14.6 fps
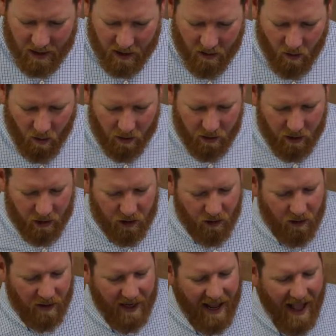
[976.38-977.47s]
In order to
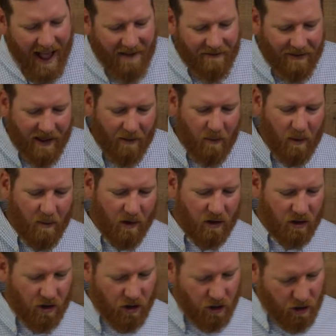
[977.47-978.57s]
truly have them, we
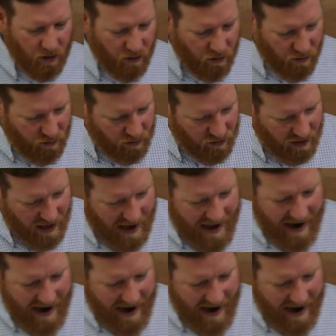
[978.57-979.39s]
must choose